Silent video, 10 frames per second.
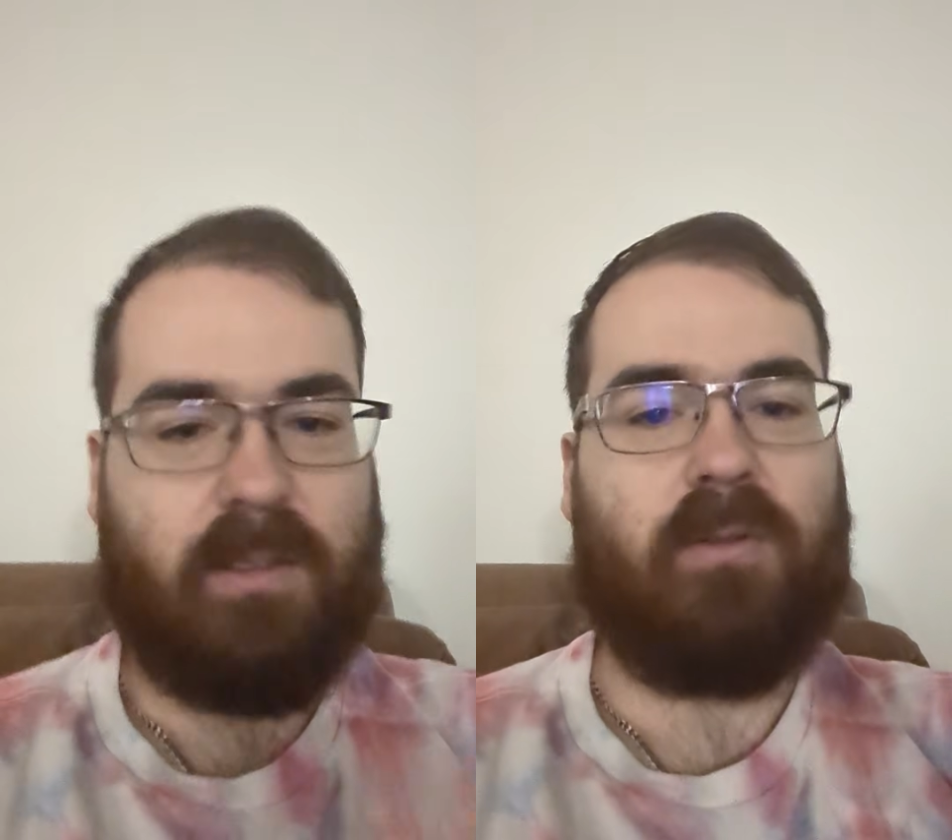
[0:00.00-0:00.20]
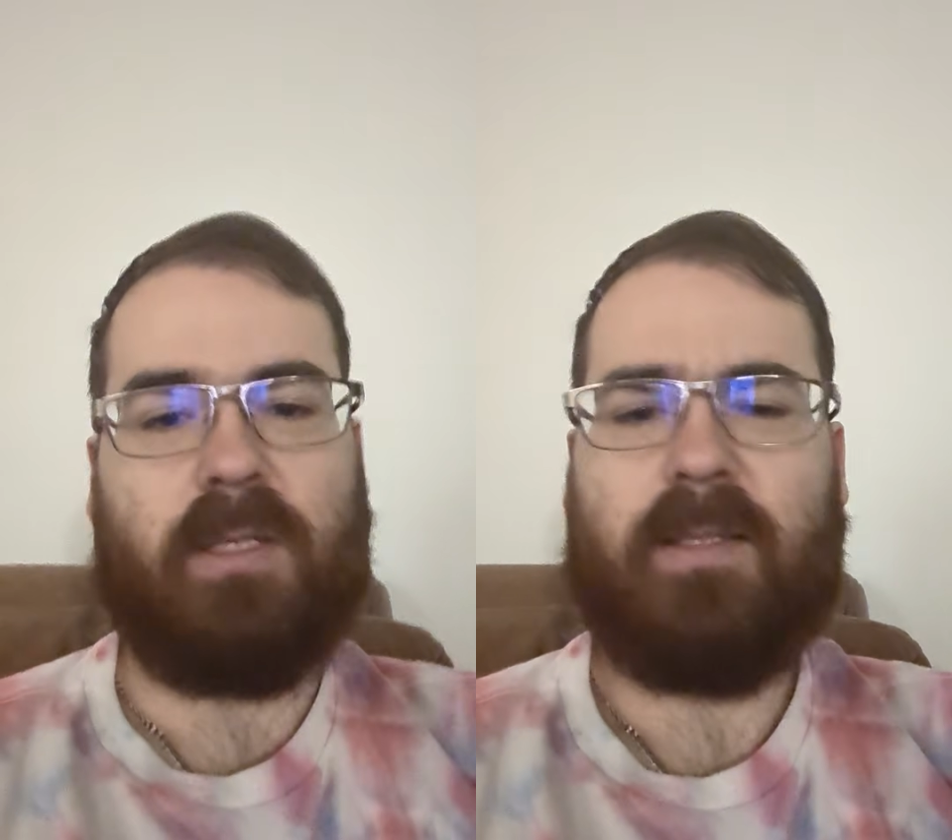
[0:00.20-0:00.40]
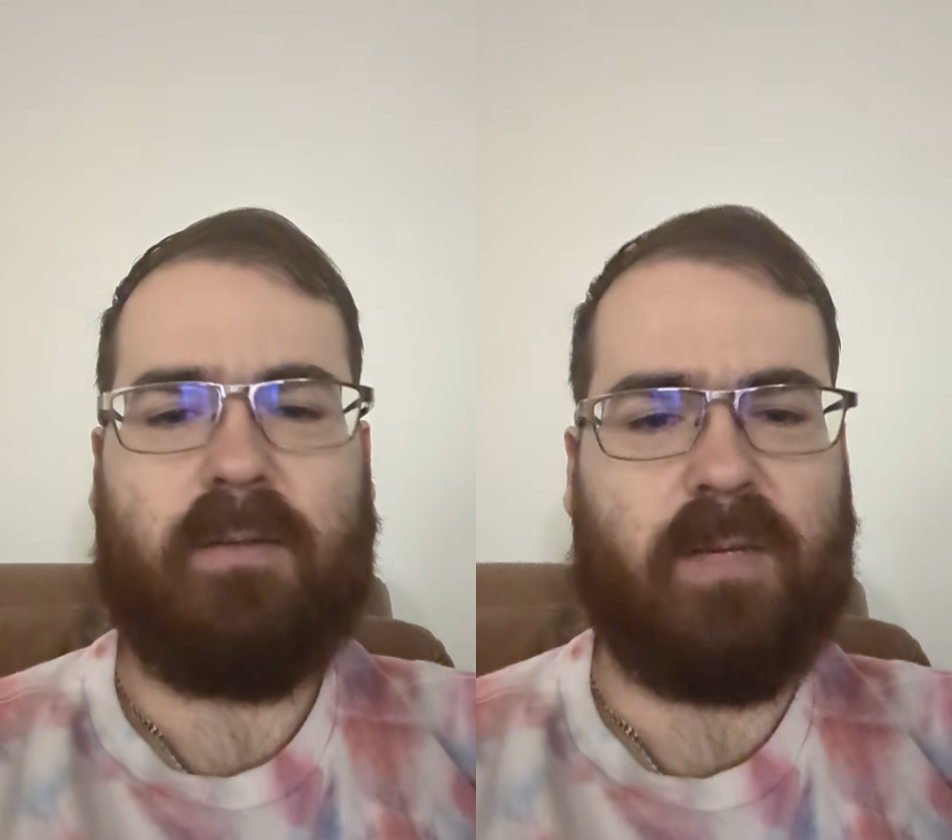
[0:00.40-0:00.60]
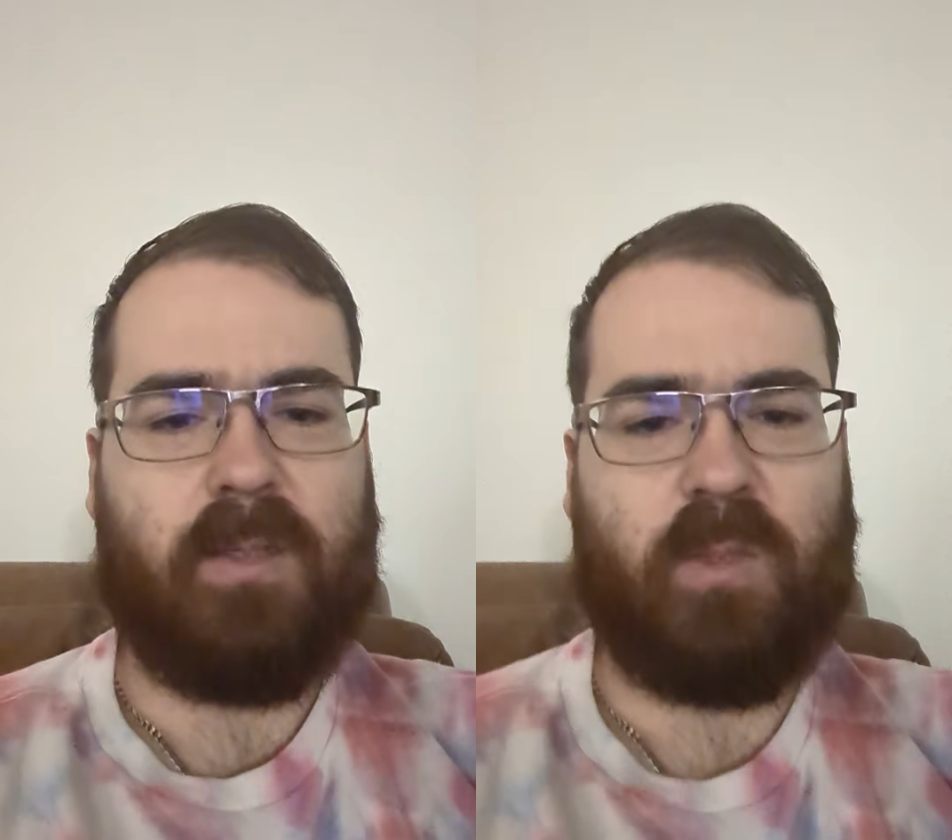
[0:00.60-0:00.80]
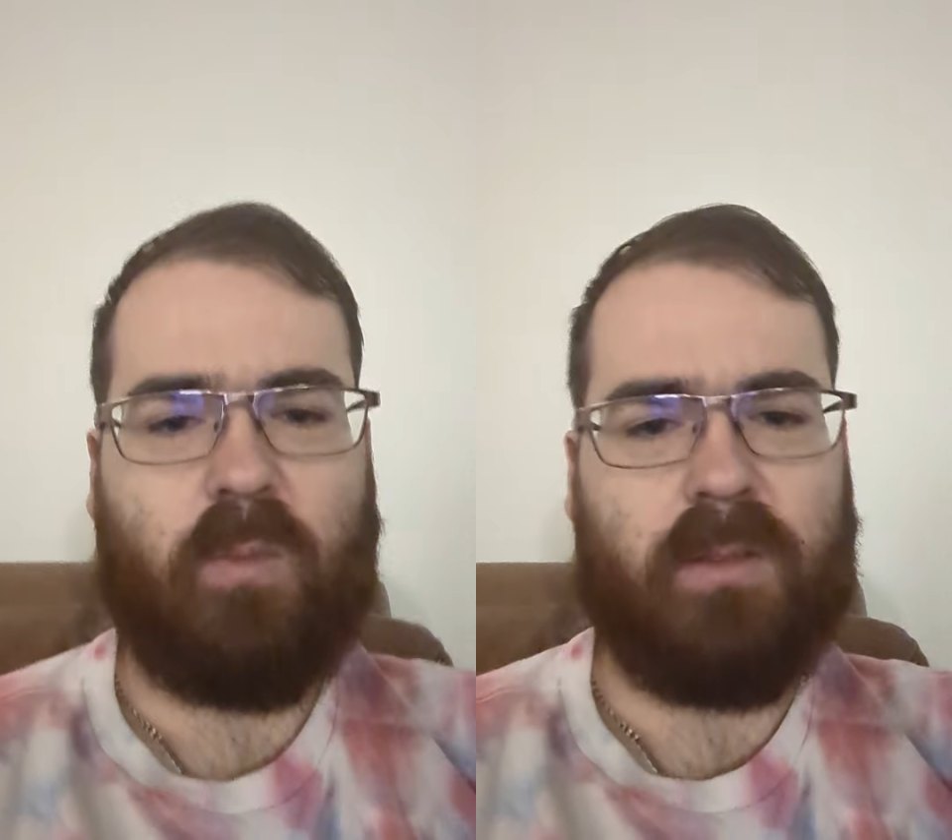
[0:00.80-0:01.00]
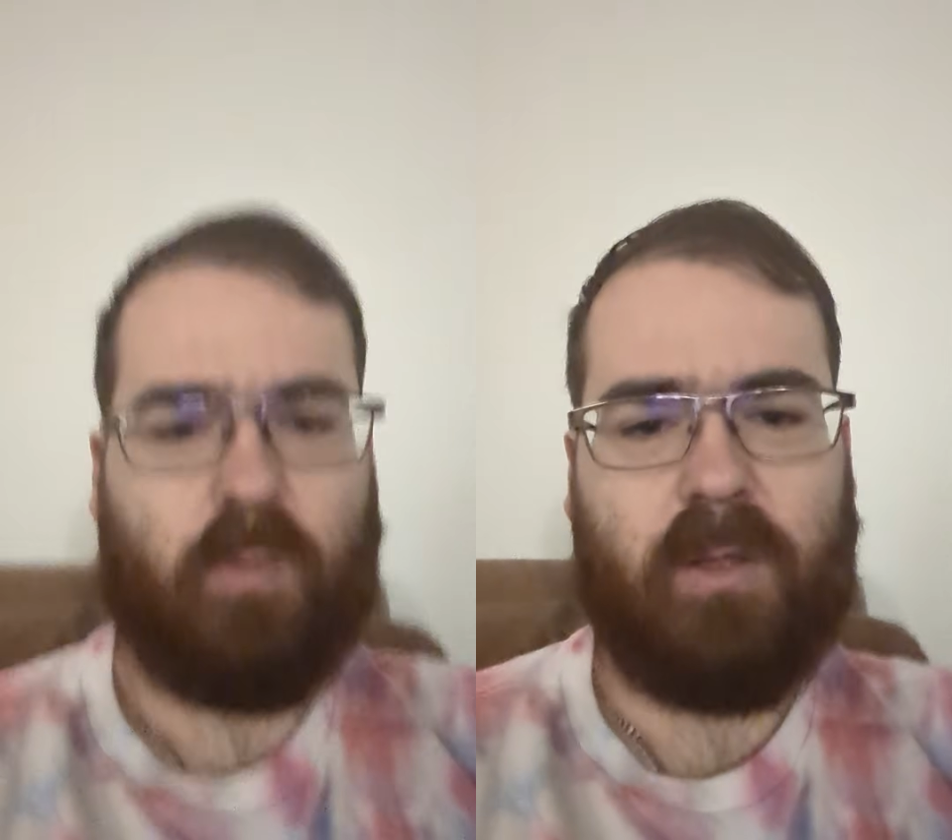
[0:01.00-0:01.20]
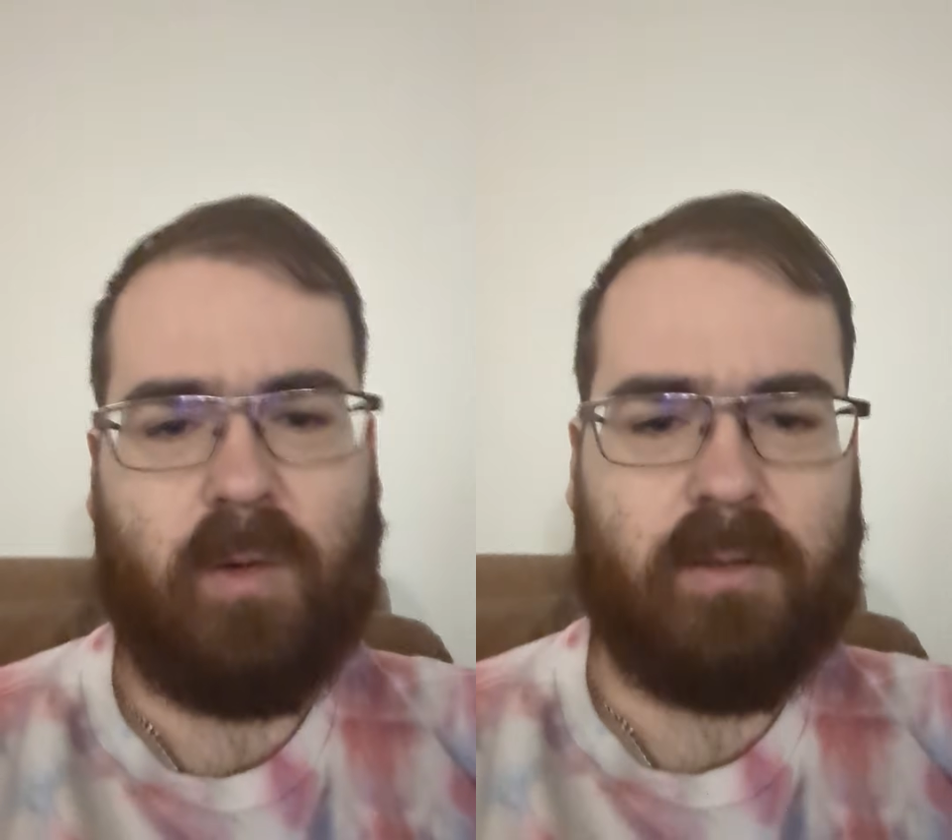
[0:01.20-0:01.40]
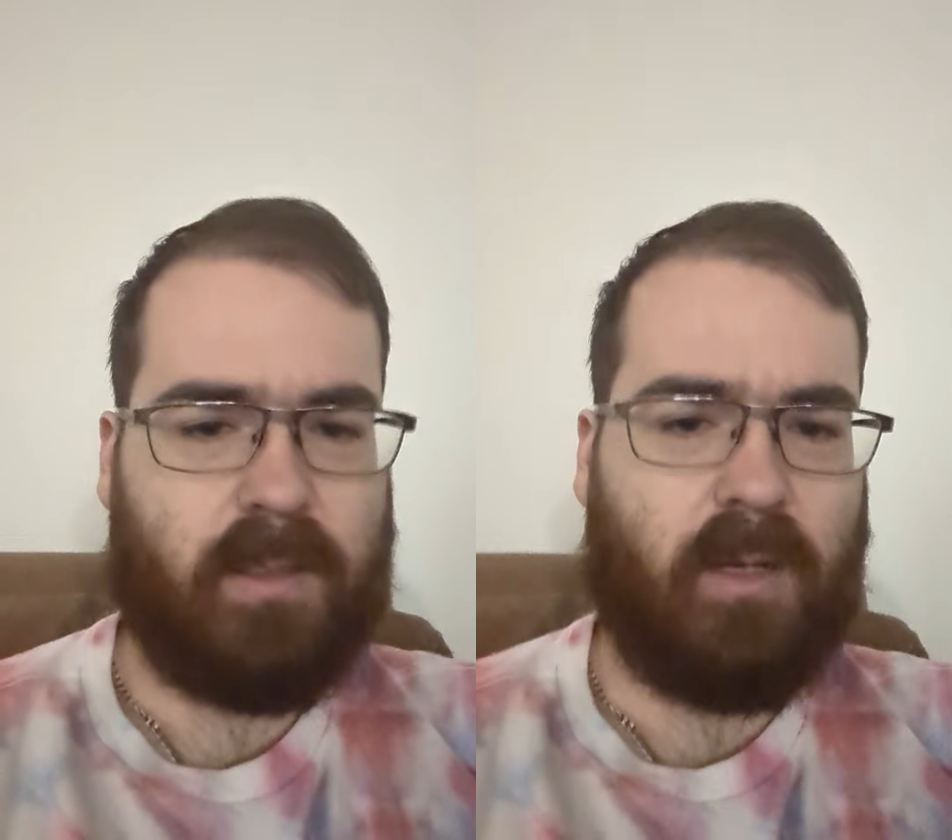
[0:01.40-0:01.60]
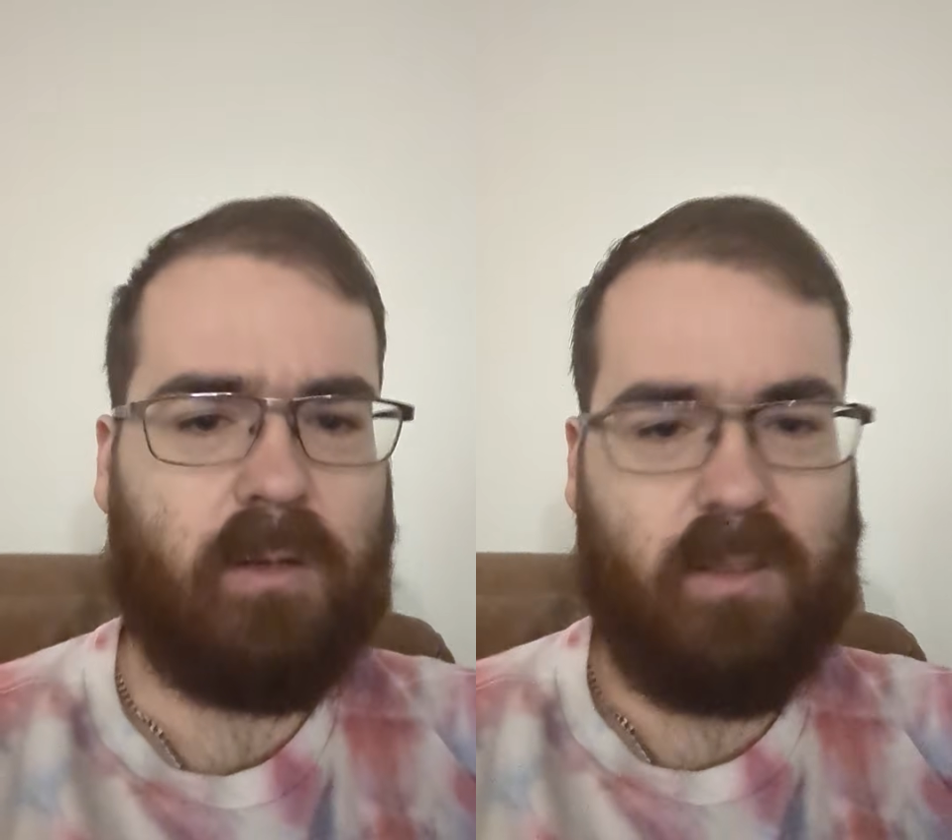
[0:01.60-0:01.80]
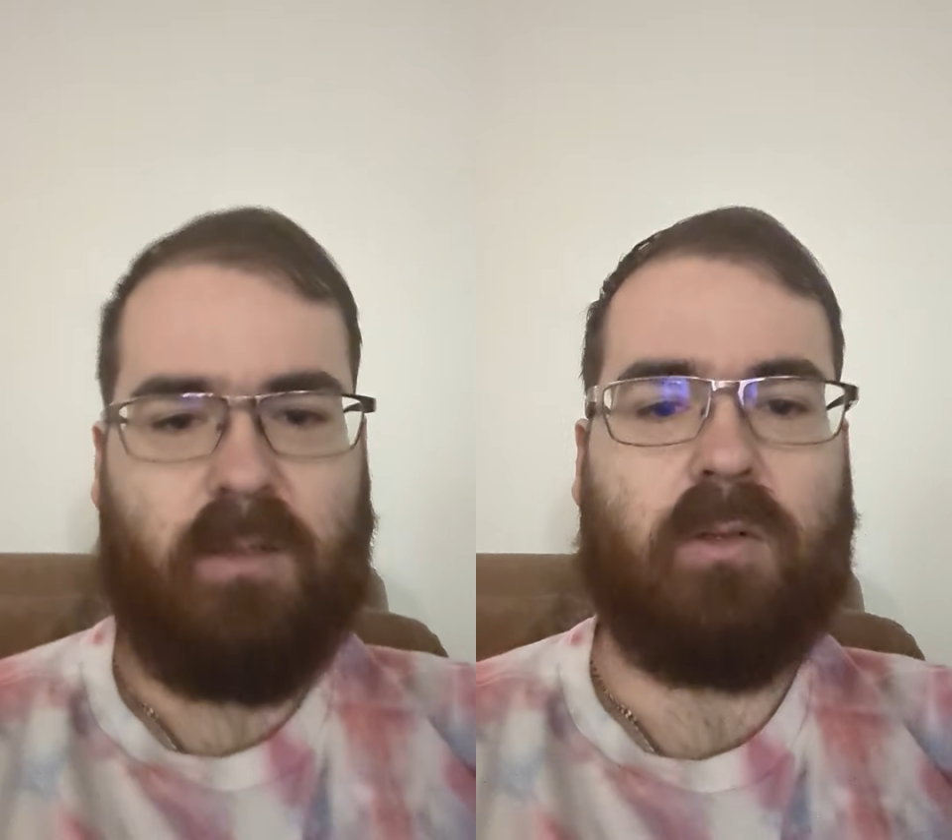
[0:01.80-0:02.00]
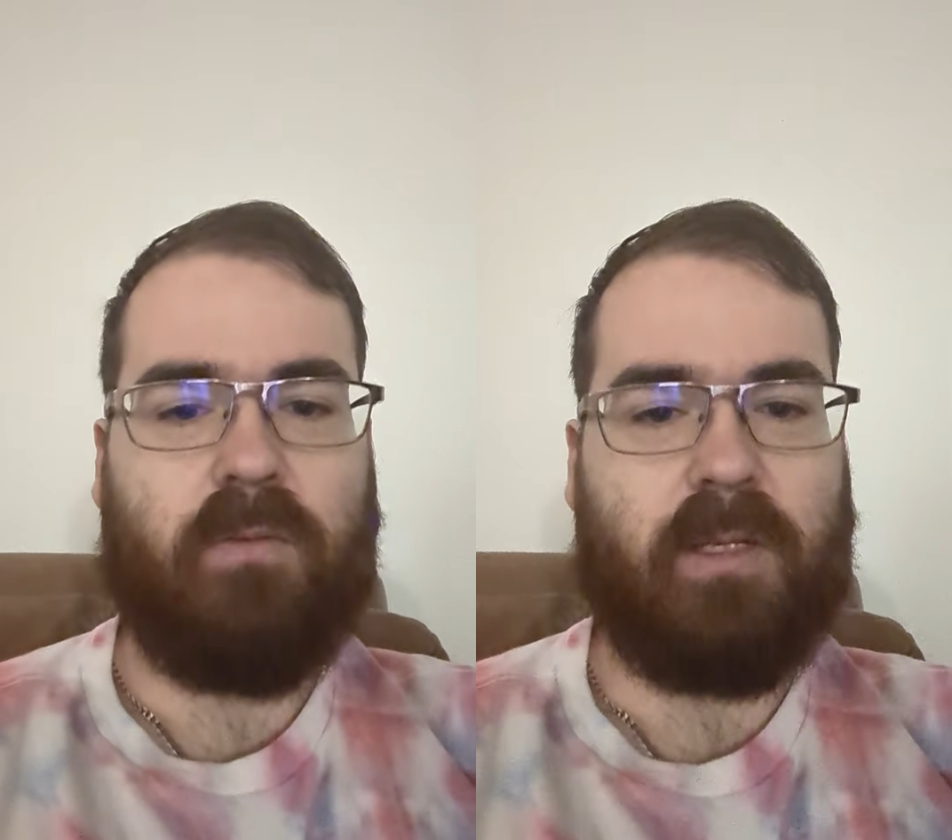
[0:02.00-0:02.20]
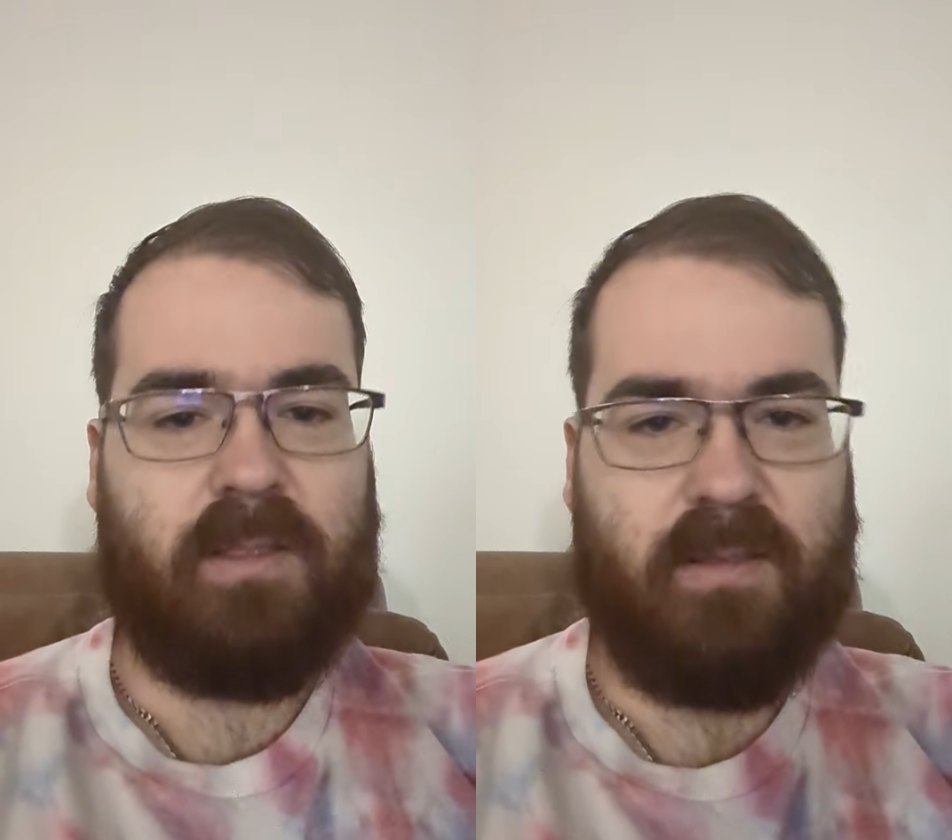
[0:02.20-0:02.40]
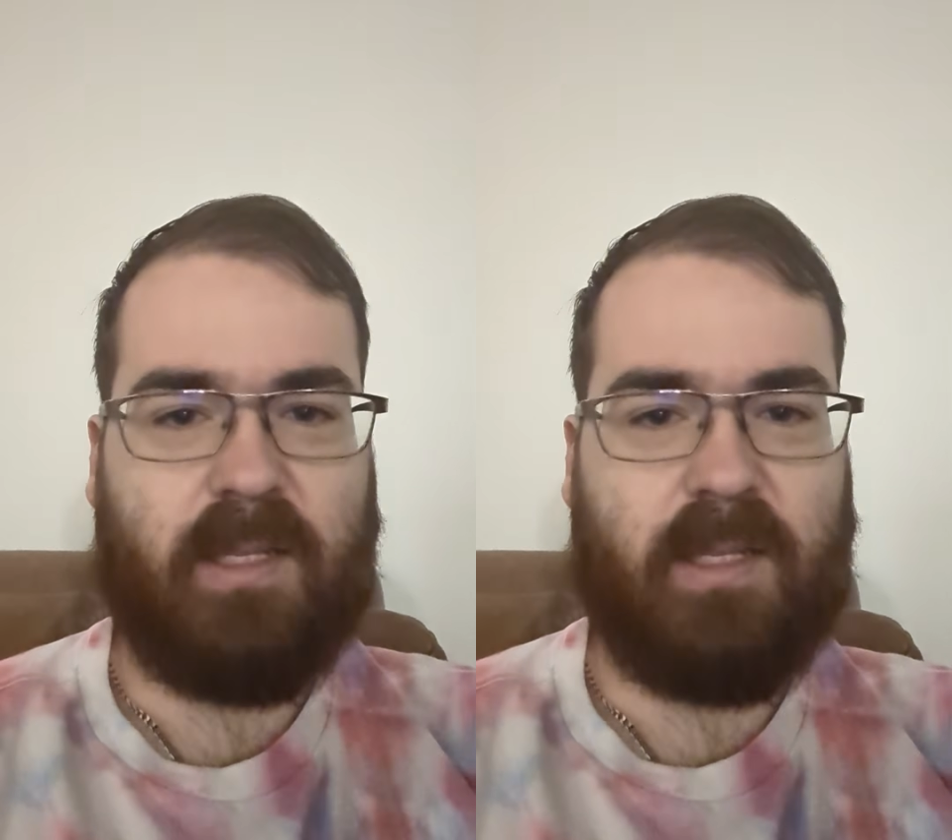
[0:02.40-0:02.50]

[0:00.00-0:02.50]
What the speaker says: go look at the diff and we want to run the calls that are good for this,